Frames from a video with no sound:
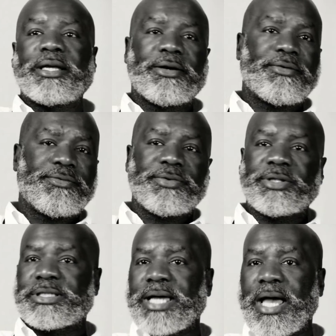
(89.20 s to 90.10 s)
of
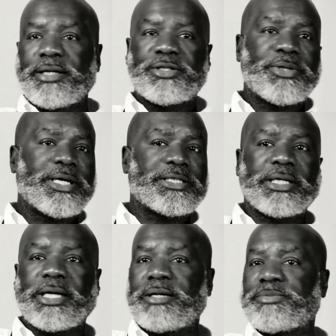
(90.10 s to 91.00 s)
the scholars, you ask
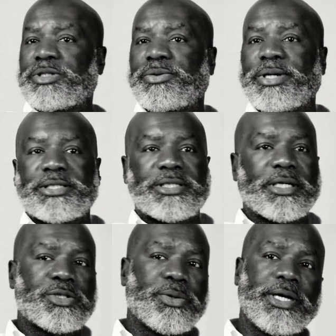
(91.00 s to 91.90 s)
Sheikh Hamza, you ask Sheikh
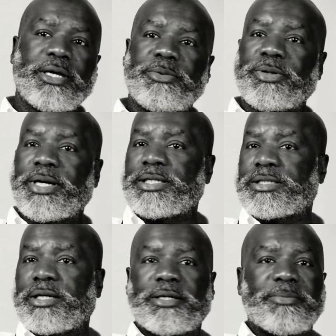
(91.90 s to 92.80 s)
Suhaib, you
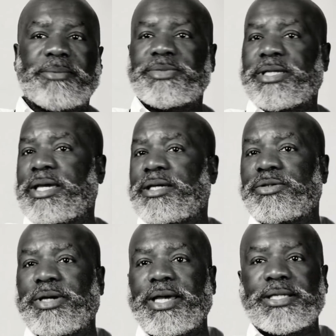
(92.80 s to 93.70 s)
ask Imam Zayd,
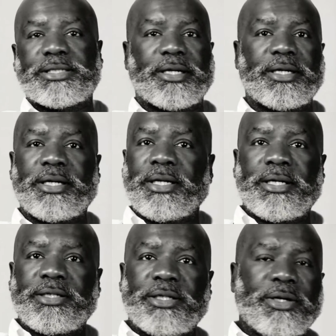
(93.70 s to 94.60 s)
you ask
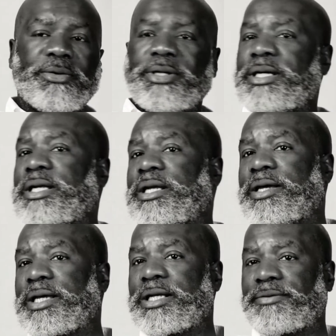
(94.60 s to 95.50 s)
you know, any
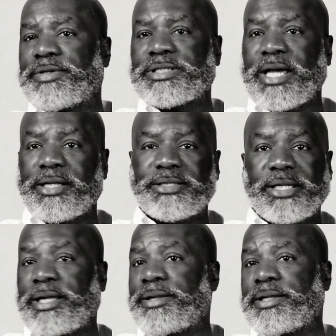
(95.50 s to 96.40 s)
of the scholars,
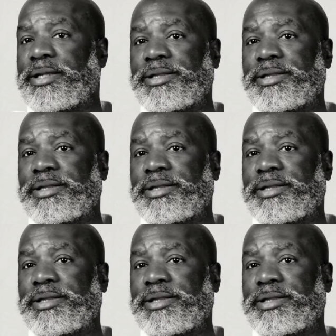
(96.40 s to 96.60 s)
and